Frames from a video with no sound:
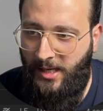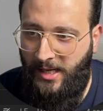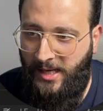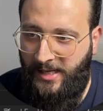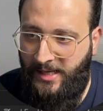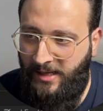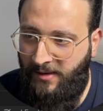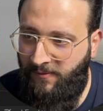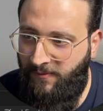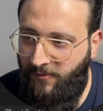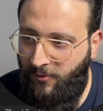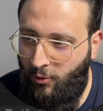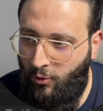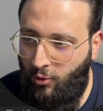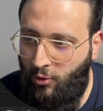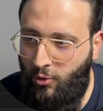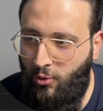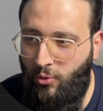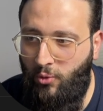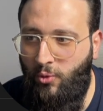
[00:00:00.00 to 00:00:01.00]
like if you
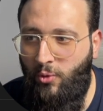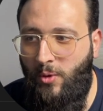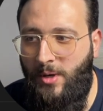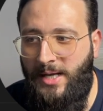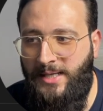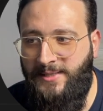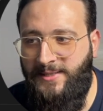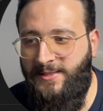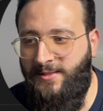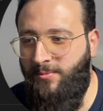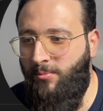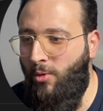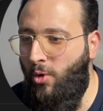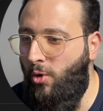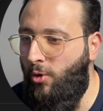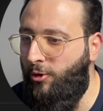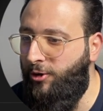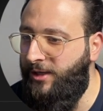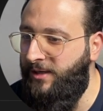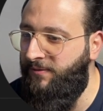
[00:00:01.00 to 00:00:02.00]
do a
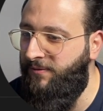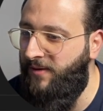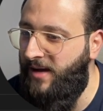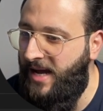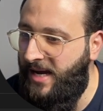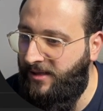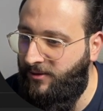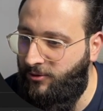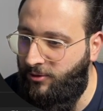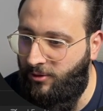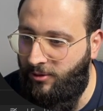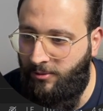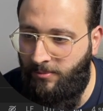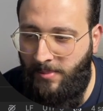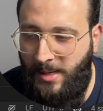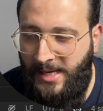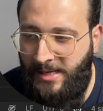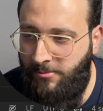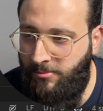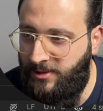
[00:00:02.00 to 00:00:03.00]
small refactor
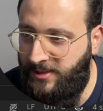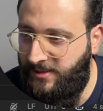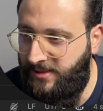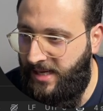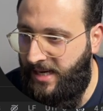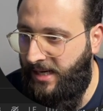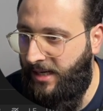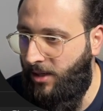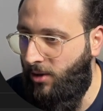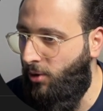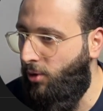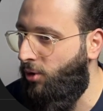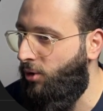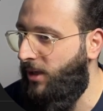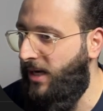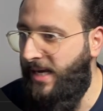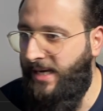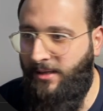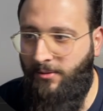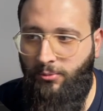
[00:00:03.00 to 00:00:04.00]
by mistake
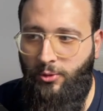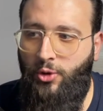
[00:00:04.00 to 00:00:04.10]
or like